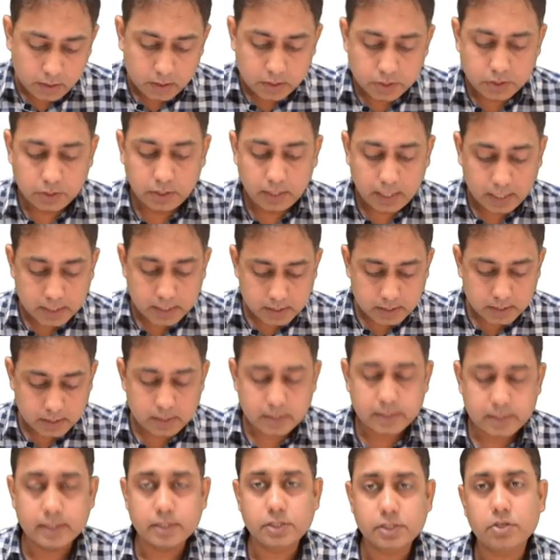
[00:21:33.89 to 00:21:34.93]
So last
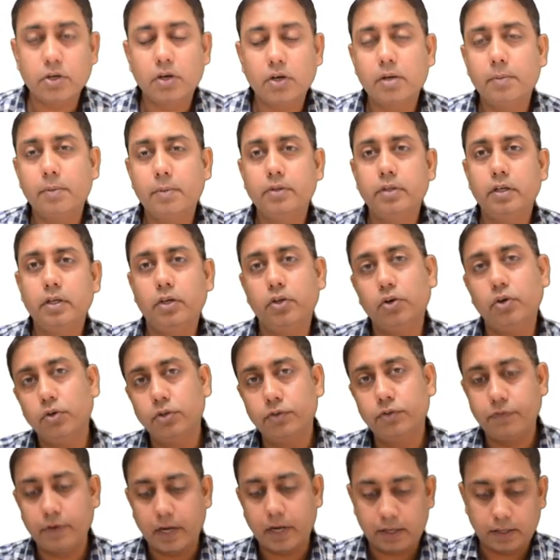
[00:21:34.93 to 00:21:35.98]
is, let's talk about the
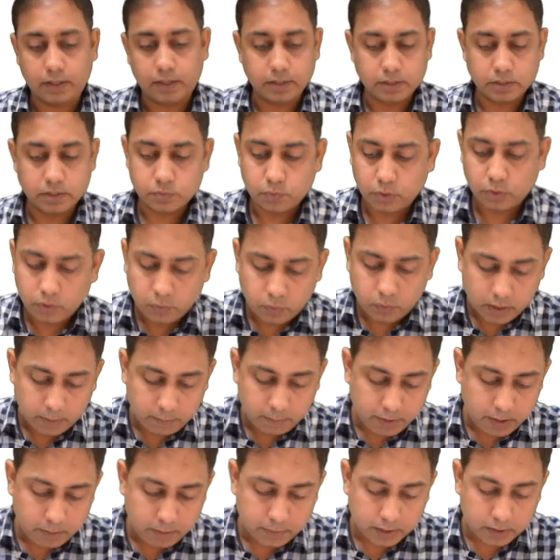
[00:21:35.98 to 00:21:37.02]
growth factors. What do I
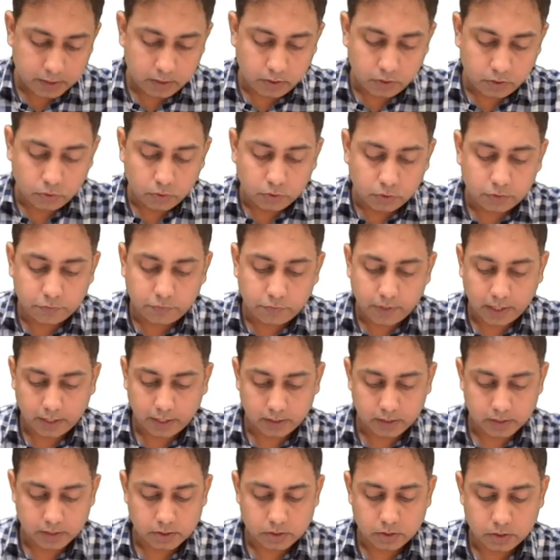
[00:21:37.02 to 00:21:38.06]
mean by the growth
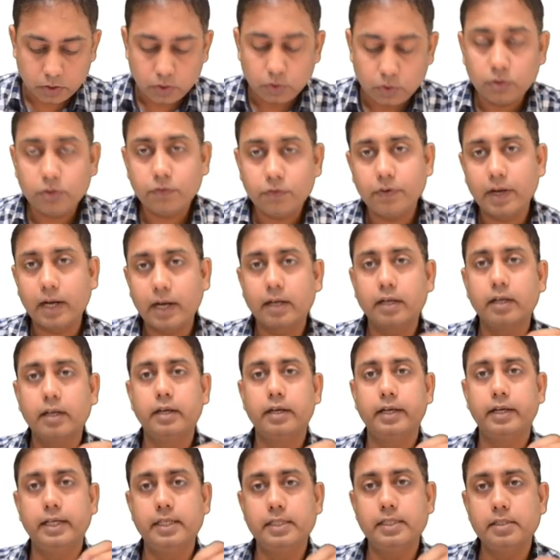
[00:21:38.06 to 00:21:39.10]
factors? The growth
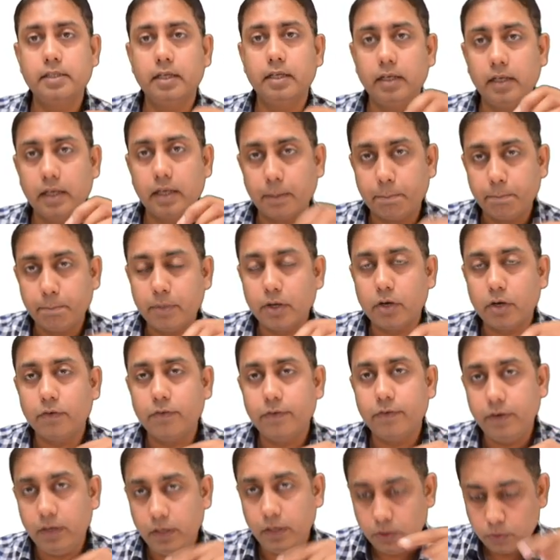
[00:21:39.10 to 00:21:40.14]
factor is the number of
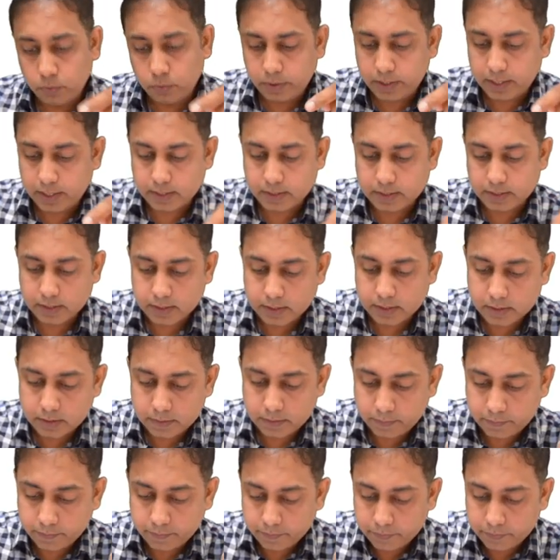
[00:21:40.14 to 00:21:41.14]
new cases.